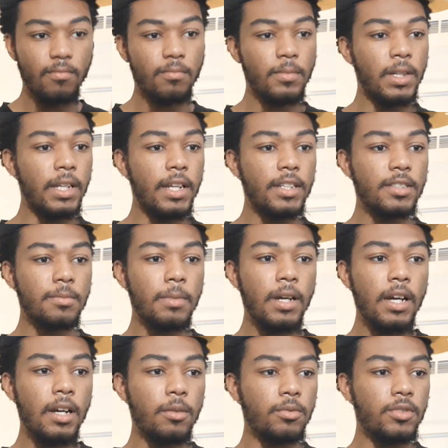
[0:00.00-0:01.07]
And that
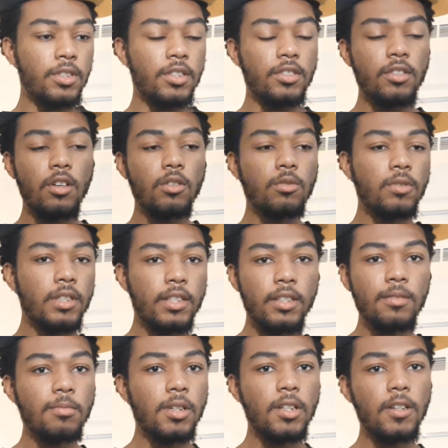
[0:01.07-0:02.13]
smile was just so wicked,
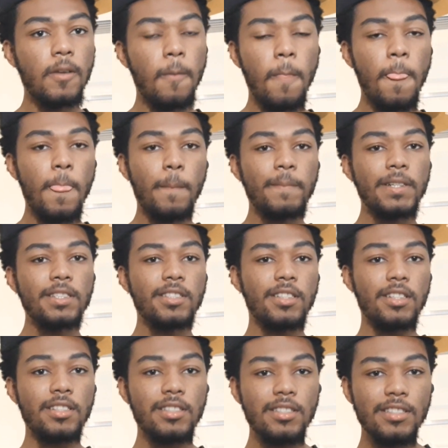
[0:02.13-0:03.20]
bro. He
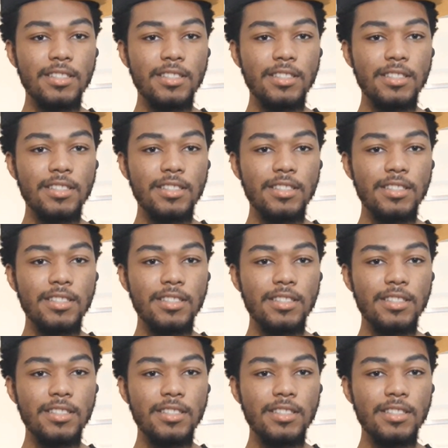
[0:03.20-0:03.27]
just